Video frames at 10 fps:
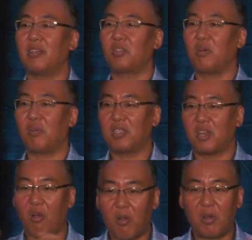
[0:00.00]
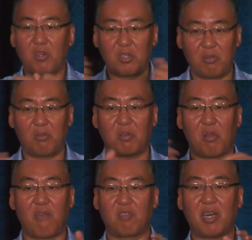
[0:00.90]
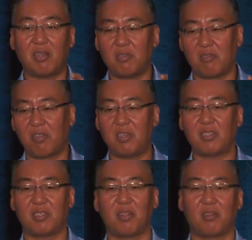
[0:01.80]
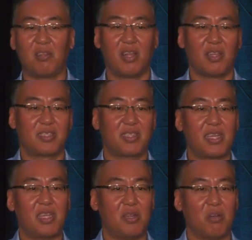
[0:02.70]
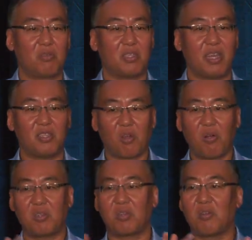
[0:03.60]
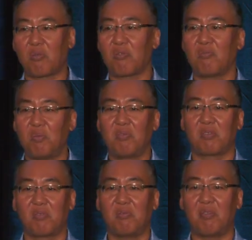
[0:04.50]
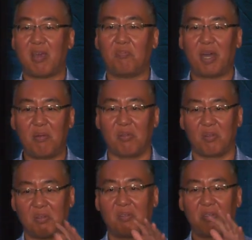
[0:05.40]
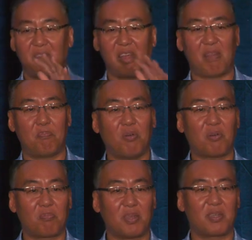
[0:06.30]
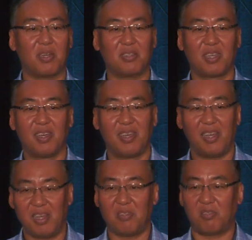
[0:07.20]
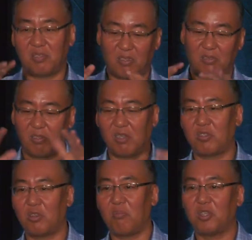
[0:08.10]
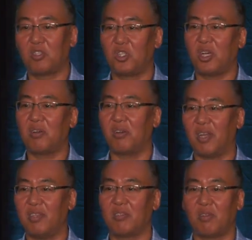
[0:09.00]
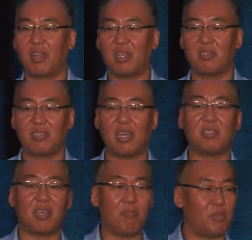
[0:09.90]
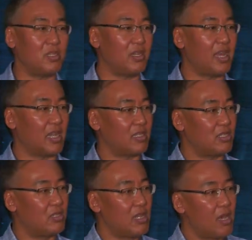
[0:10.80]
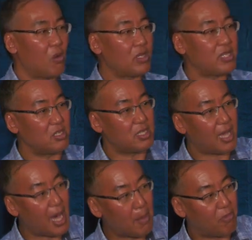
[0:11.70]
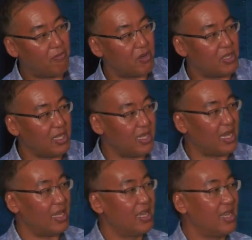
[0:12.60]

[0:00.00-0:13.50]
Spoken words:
So it's harder you have tons of these little sticky notes, and it's hard to go through that Bible or that book because there's so much junk on it. So that's epigenetics. It's what's on top of your DNA.